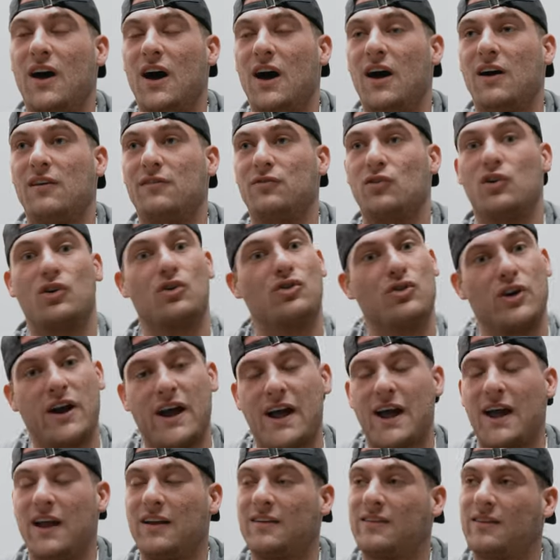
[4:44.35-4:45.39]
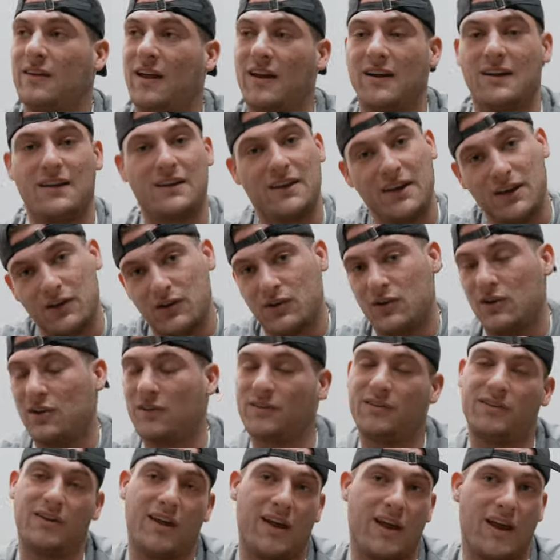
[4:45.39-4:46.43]
of regrets and
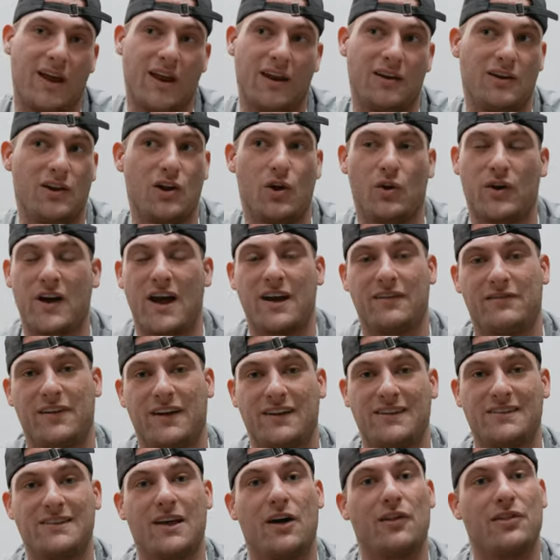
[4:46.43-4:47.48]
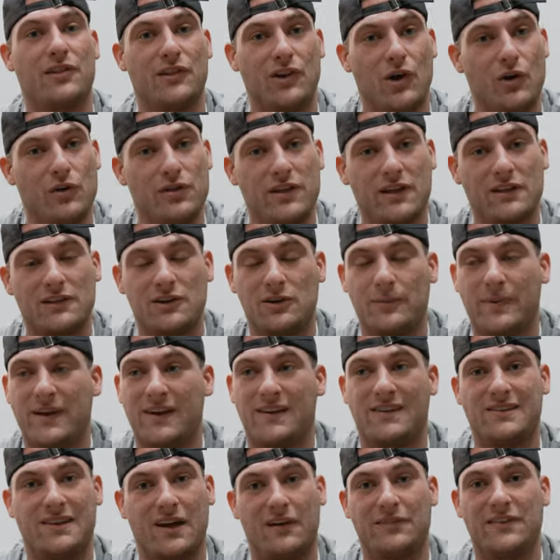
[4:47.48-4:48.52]
guilt and, you know, kind of like self-loathing a little bit
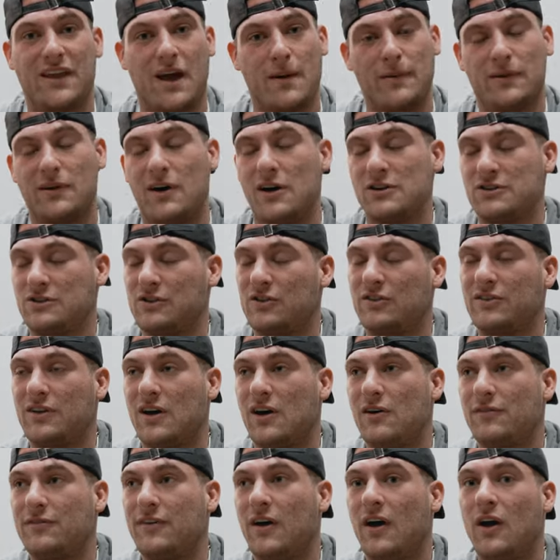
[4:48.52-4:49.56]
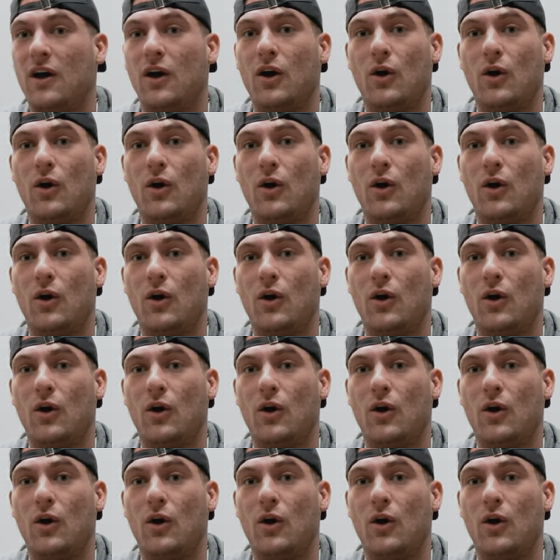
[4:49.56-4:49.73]
and self-sabotaging yourself